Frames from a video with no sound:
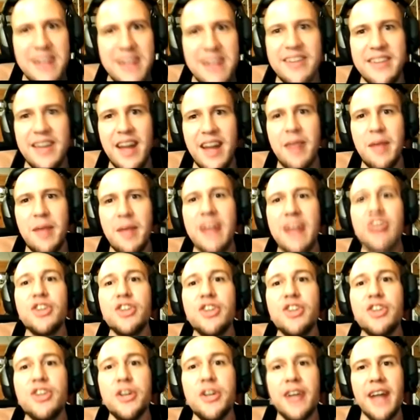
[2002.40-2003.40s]
I feel bad
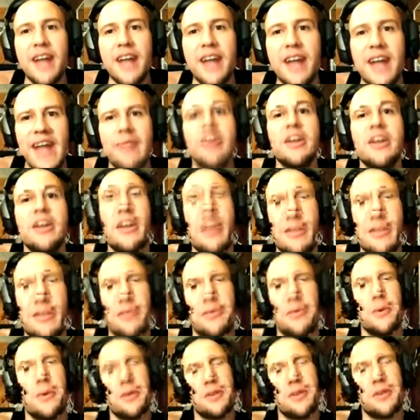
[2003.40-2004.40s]
about it.
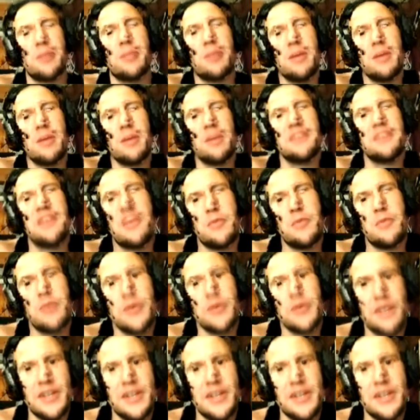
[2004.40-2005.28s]
But uh, have